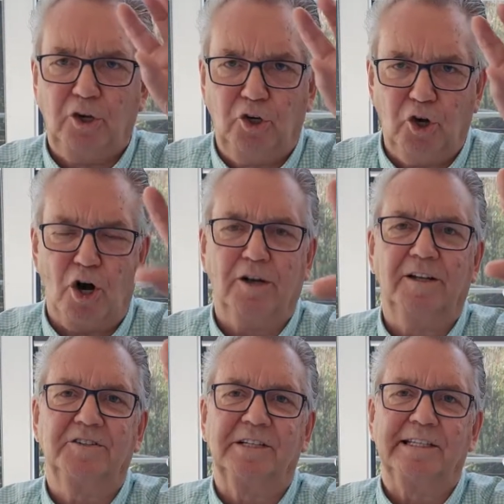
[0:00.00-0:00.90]

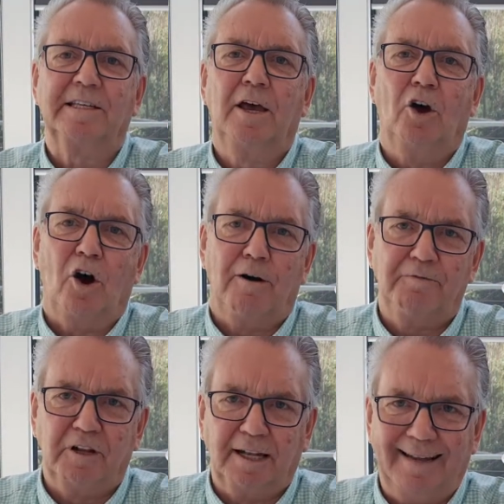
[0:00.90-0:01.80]
godlessness
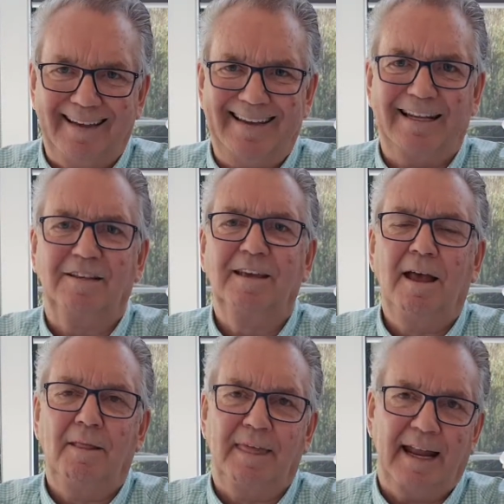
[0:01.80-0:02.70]
of the leaders
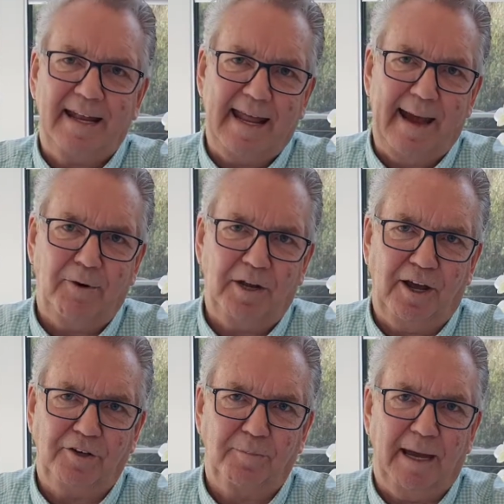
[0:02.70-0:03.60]
that are now in
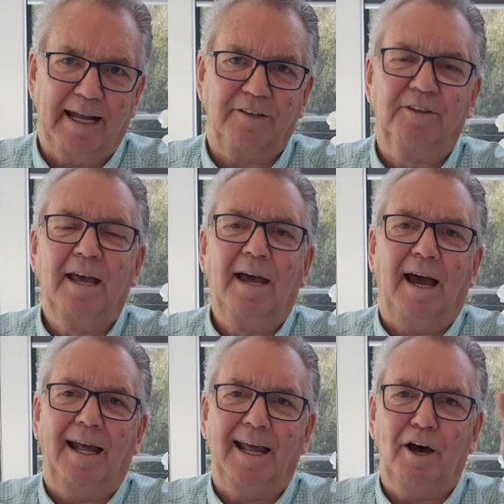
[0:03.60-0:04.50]
those mountains.
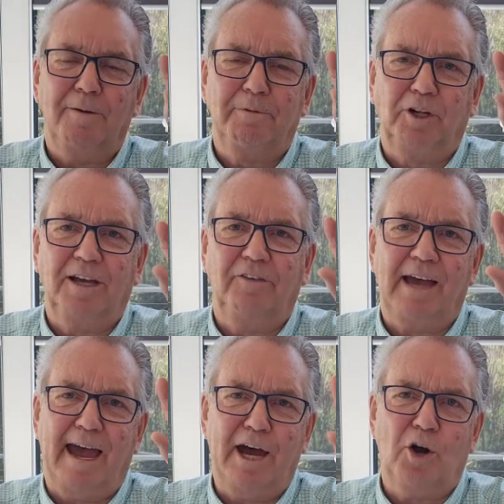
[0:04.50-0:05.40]
And now I believe
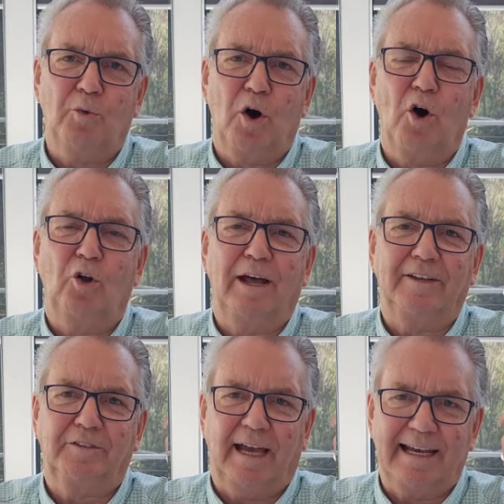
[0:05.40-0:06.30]
our role
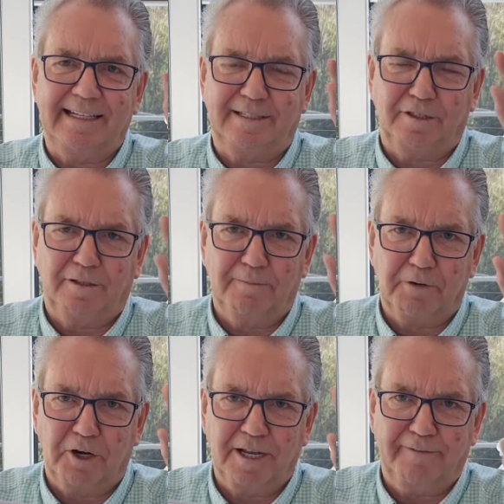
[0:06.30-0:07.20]
as the
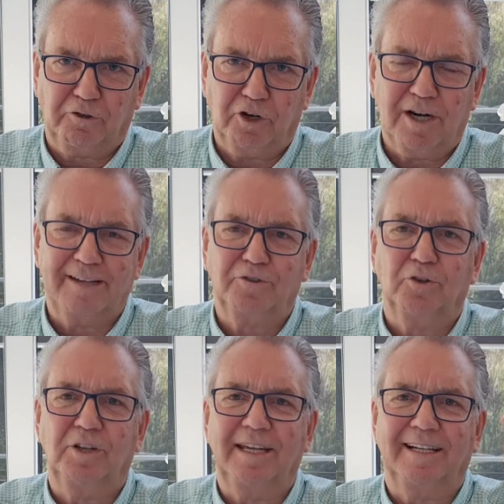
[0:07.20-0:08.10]
body of Christ,
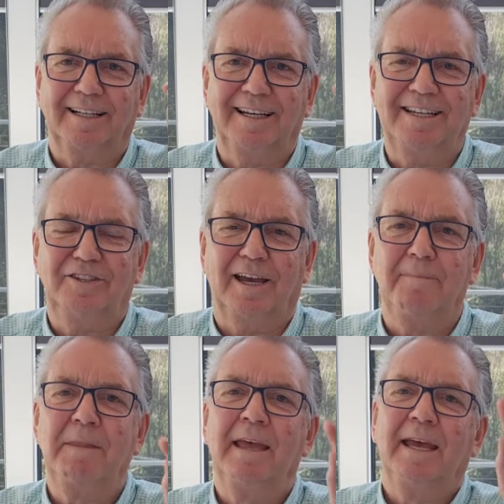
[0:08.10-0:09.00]
or the
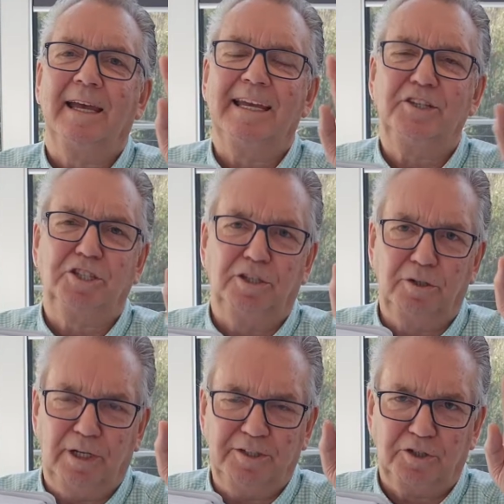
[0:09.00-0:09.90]
ecclesia, is
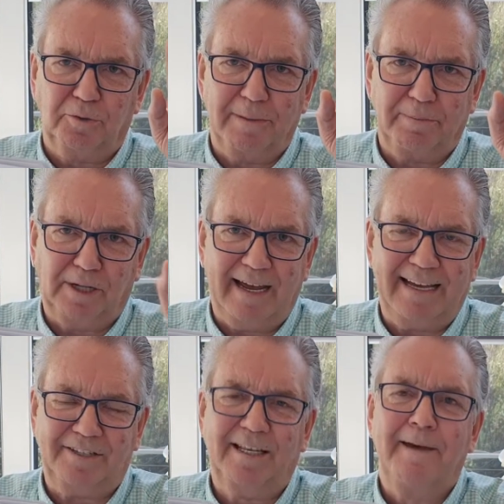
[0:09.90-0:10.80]
to
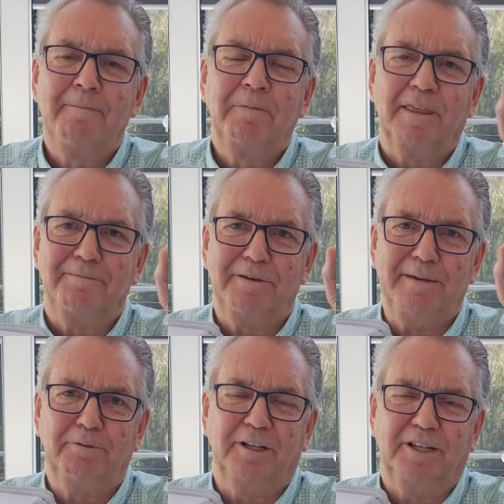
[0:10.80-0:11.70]
replace the
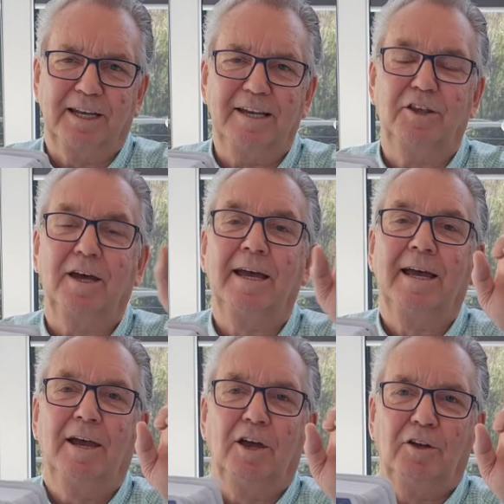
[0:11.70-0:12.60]
people that either
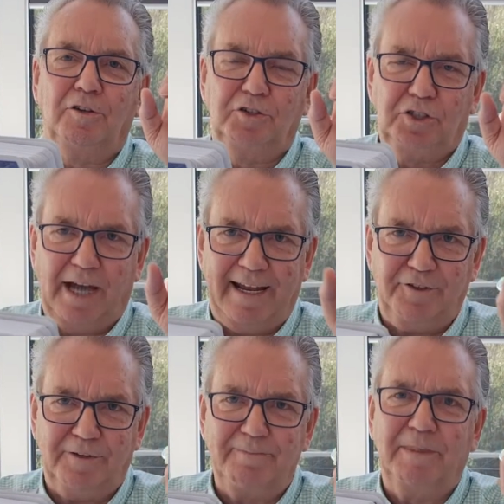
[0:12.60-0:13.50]

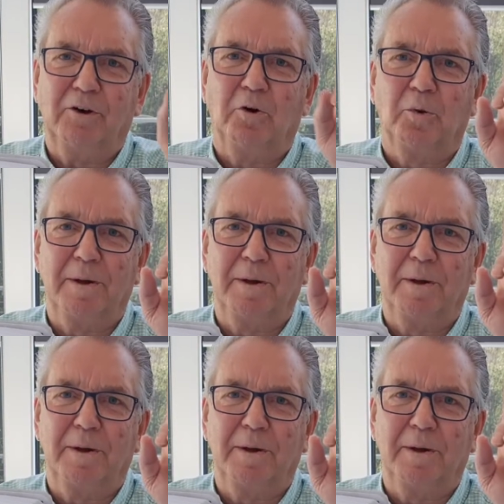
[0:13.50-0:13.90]
change them or